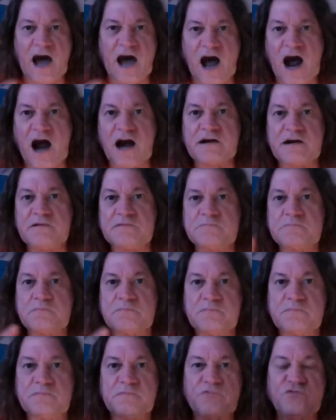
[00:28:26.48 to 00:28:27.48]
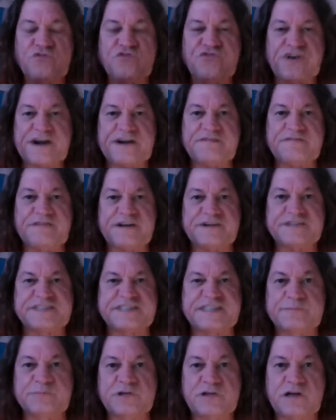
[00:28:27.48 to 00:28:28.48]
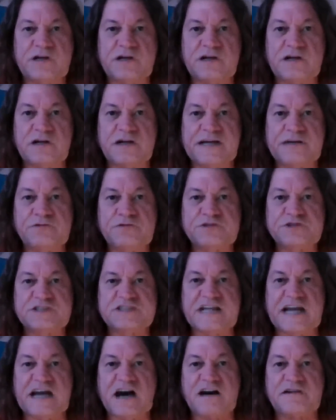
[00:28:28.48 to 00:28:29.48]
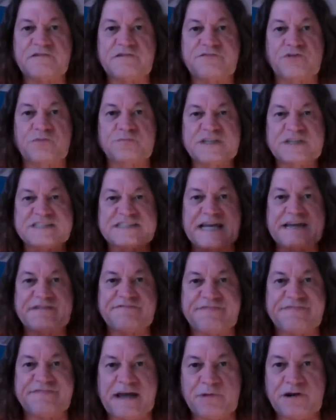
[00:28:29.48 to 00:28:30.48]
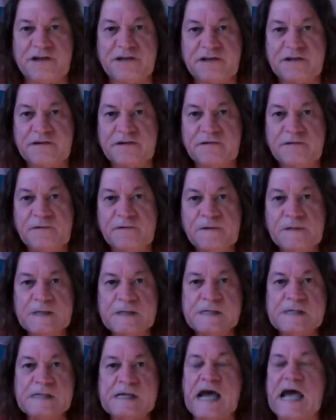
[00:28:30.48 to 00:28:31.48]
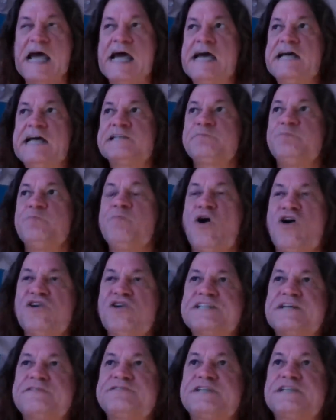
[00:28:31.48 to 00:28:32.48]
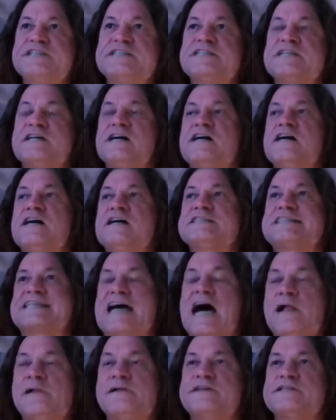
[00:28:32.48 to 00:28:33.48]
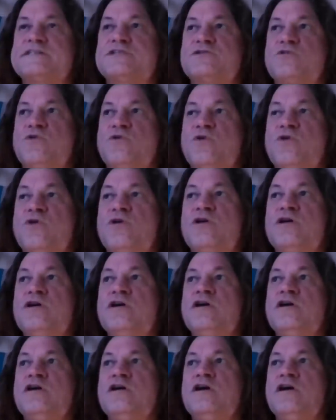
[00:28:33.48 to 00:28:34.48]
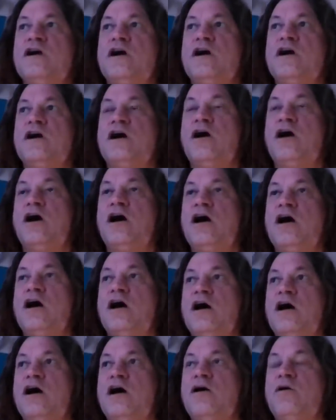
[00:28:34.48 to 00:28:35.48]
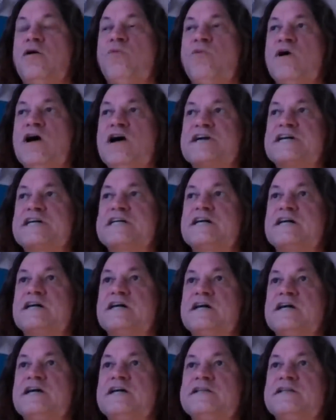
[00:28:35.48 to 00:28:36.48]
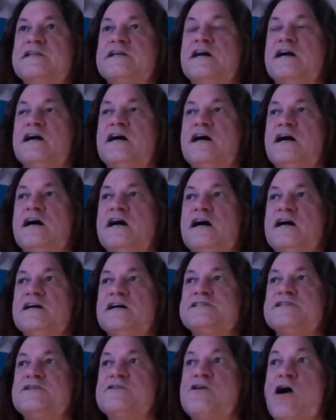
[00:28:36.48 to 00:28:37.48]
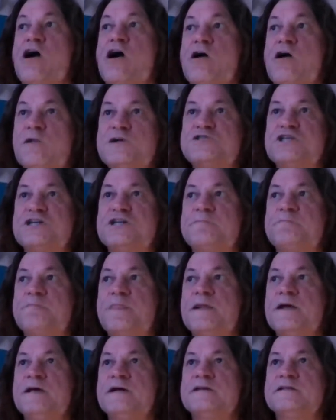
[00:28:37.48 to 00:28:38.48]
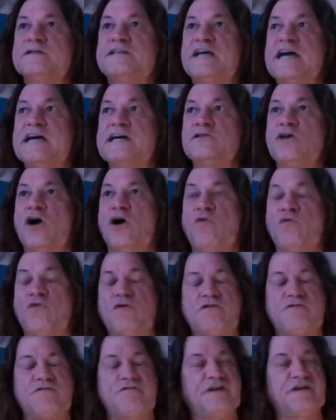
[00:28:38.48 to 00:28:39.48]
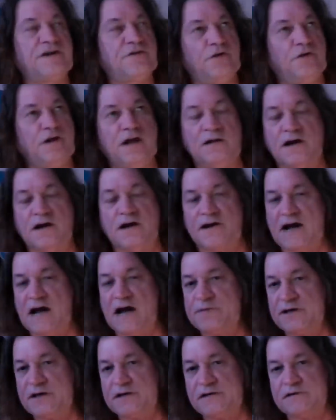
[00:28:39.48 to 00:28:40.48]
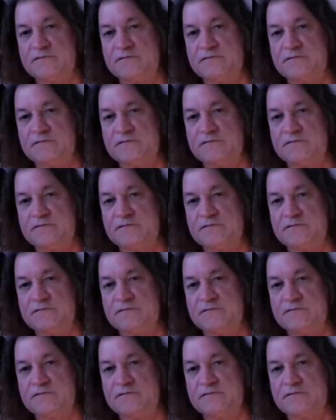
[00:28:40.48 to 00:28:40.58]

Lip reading: are very, very similar languages. They are from the same family. And most of these scholars who work in the Assyriology, they know very well Arabic.